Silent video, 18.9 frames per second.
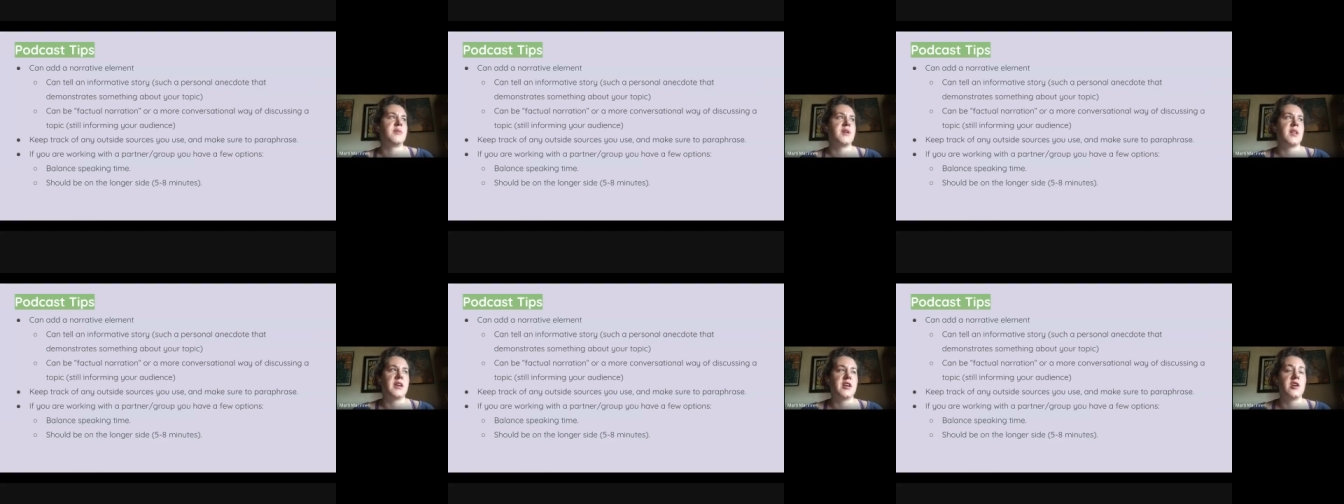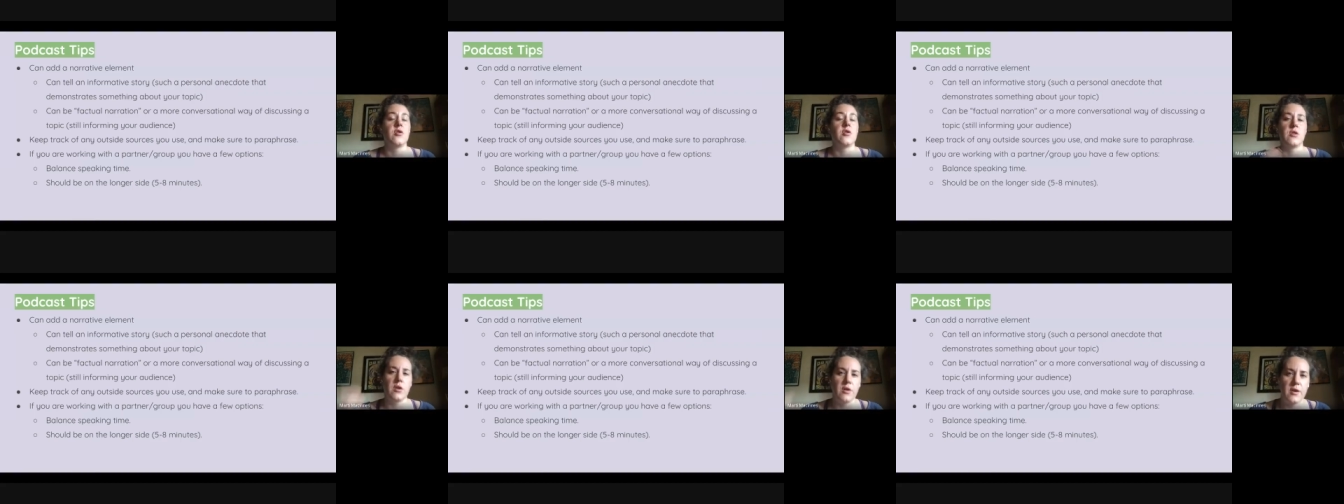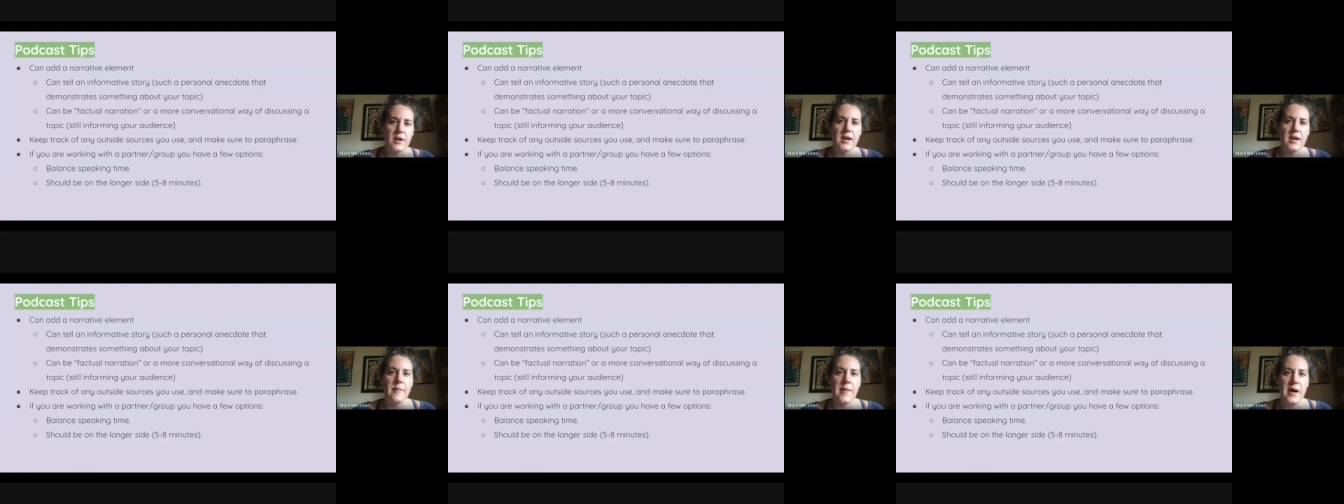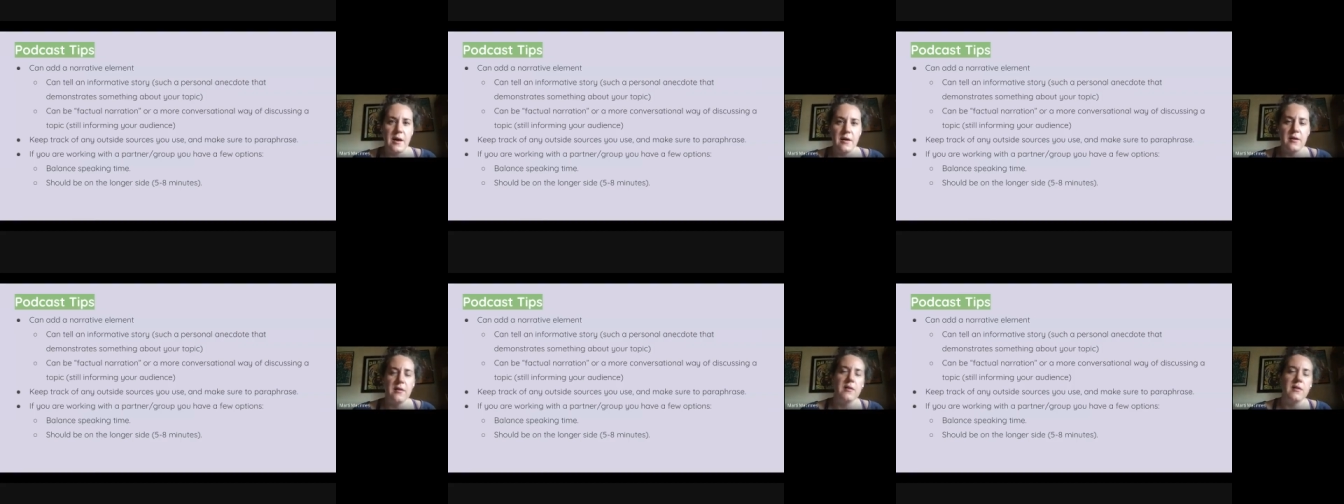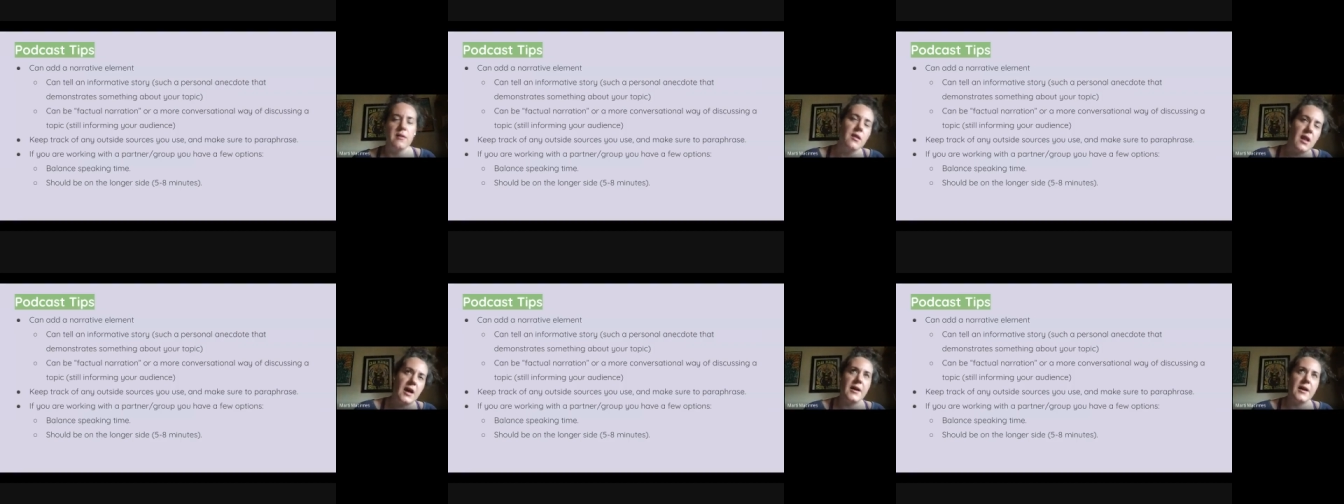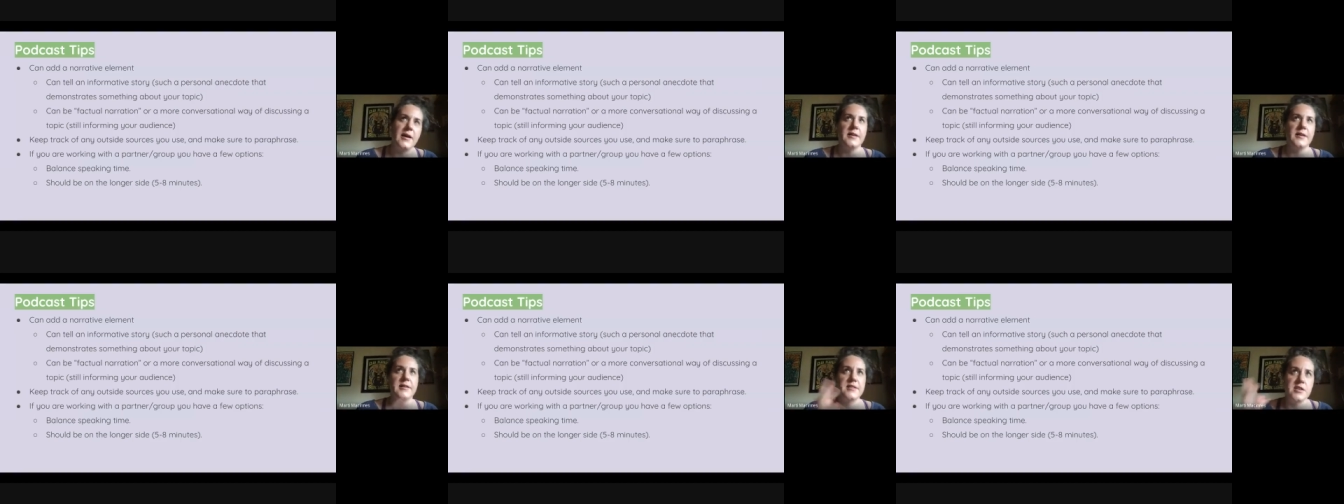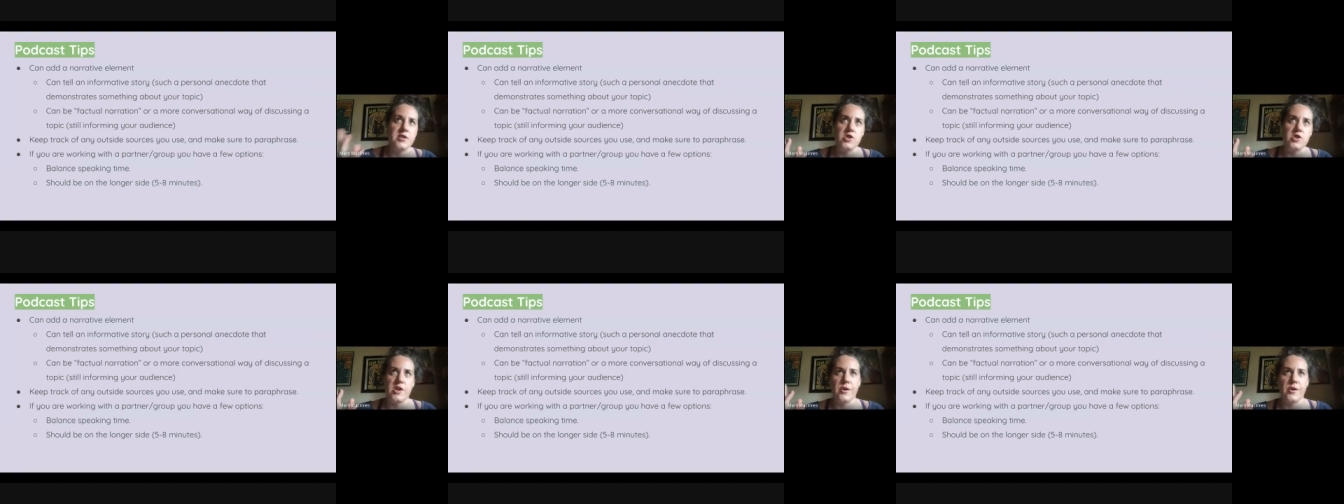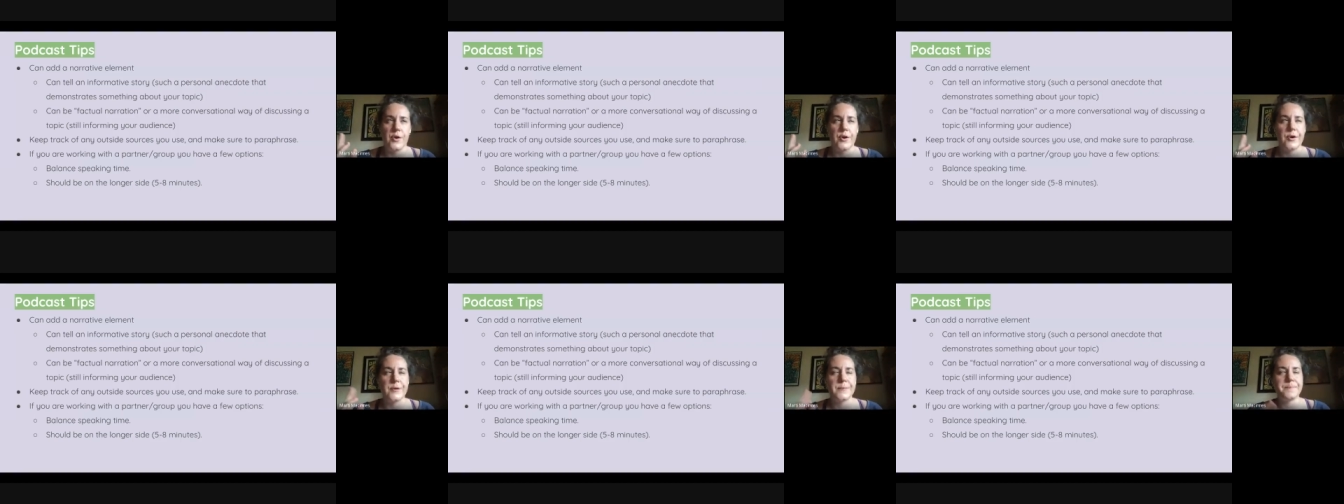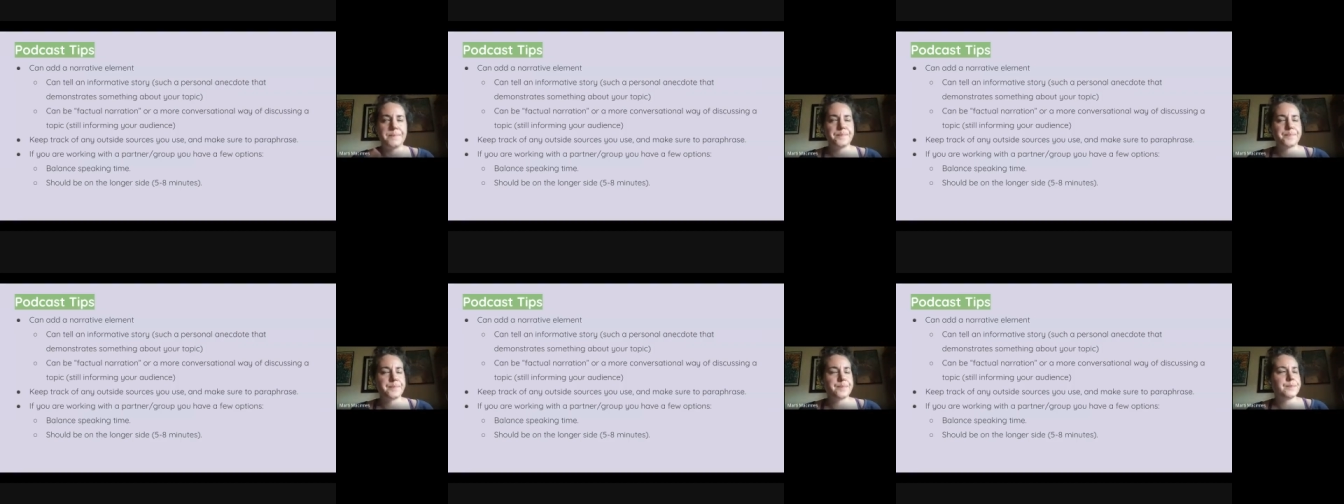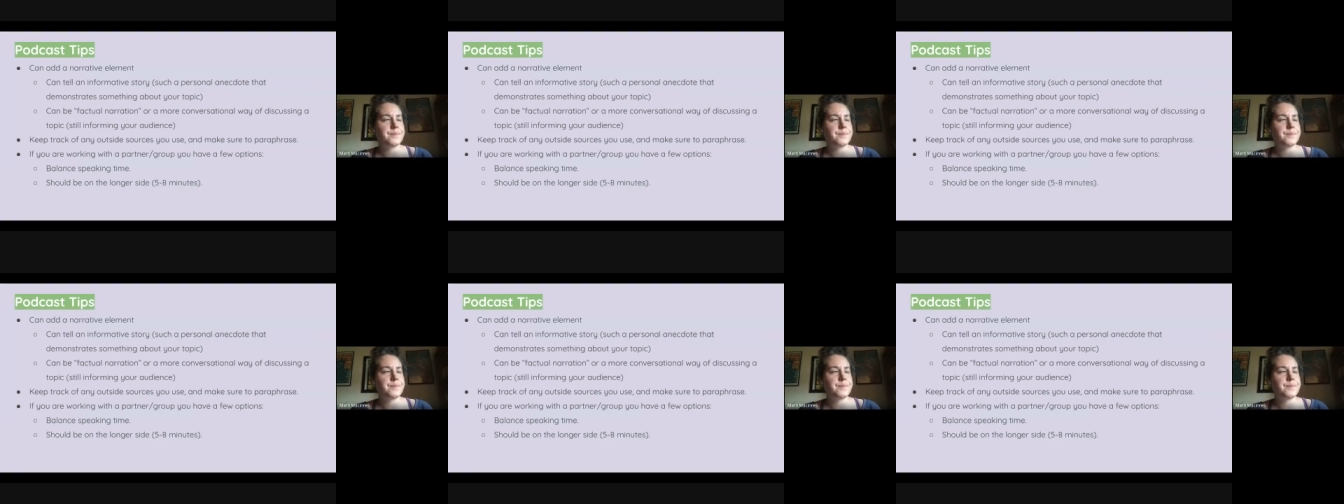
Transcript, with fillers: but like you're learning about lions in general